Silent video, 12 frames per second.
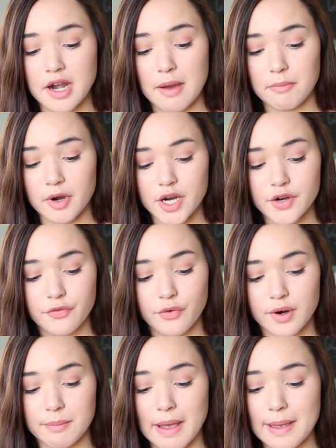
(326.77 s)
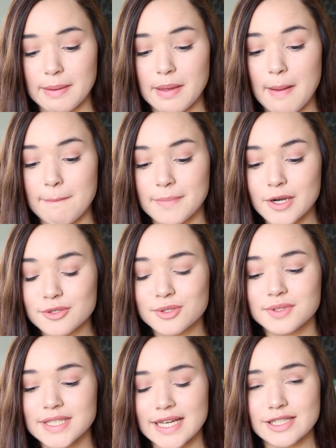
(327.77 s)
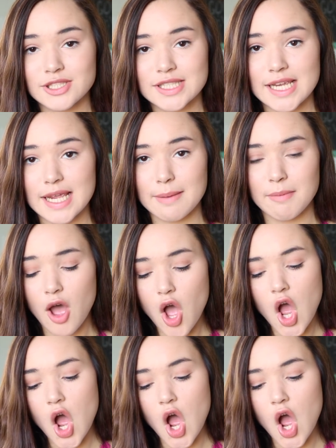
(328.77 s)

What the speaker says: number for my middle school dance team